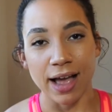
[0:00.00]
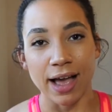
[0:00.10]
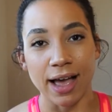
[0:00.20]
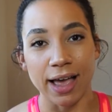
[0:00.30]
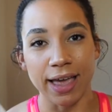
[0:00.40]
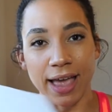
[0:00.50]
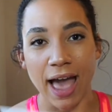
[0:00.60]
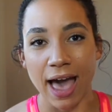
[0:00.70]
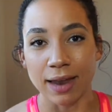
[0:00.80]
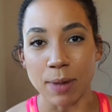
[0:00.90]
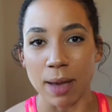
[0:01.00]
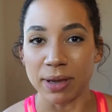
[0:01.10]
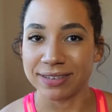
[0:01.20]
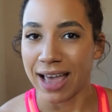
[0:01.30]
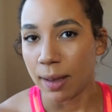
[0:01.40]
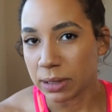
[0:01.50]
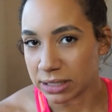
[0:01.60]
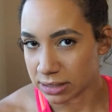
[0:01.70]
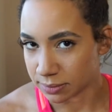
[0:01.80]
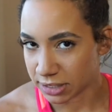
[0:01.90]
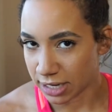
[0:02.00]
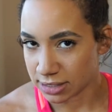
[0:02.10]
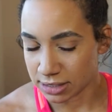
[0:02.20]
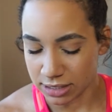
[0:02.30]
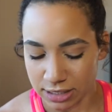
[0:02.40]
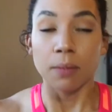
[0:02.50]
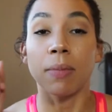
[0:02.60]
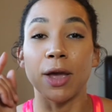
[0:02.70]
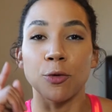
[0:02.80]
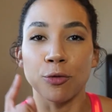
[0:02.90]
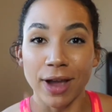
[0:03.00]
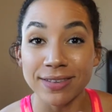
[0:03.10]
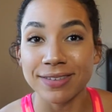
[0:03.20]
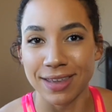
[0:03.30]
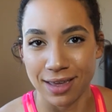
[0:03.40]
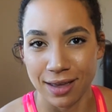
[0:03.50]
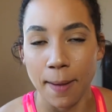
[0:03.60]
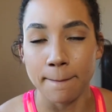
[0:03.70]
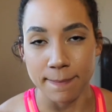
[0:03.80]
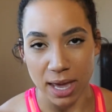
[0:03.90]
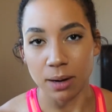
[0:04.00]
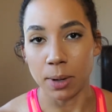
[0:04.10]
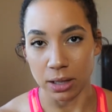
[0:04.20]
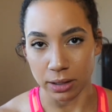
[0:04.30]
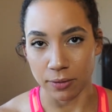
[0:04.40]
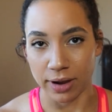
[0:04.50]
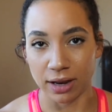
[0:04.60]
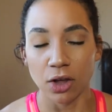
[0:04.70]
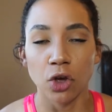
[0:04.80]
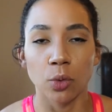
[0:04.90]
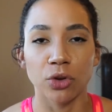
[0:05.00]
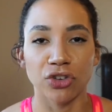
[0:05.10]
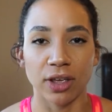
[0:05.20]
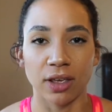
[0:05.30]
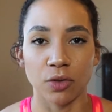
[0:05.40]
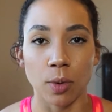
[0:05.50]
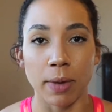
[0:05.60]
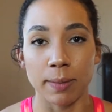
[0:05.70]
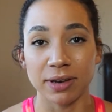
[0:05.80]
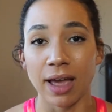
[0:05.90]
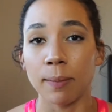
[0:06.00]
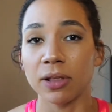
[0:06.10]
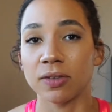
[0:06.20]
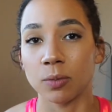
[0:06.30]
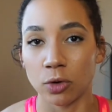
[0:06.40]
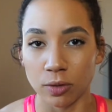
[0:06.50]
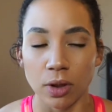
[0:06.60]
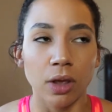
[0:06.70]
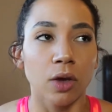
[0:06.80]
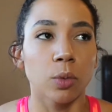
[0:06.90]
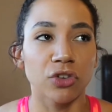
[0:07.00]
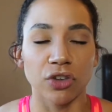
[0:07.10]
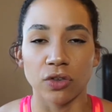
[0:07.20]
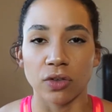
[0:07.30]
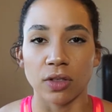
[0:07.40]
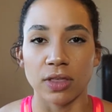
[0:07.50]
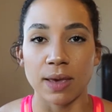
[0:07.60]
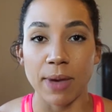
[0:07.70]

I had my metabolism tested, my resting metabolic rate, which is what my metabolism would, which is the